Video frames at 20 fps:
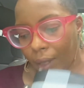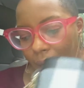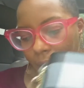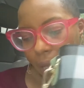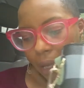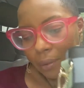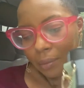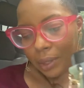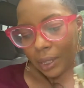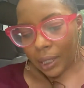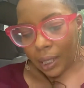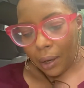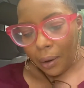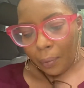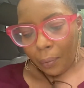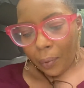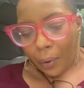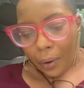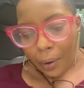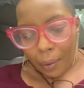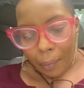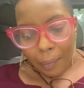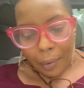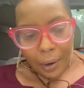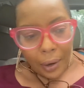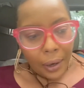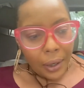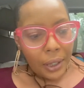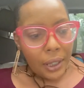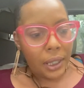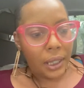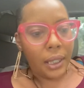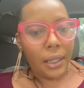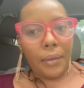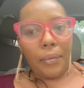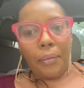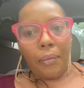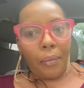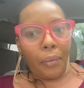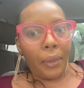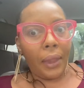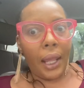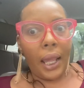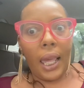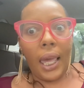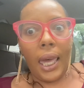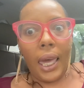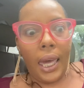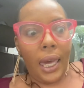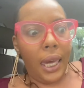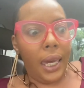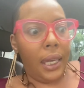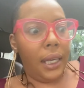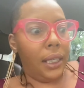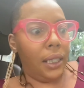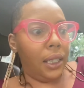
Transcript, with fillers: I was at Walmart had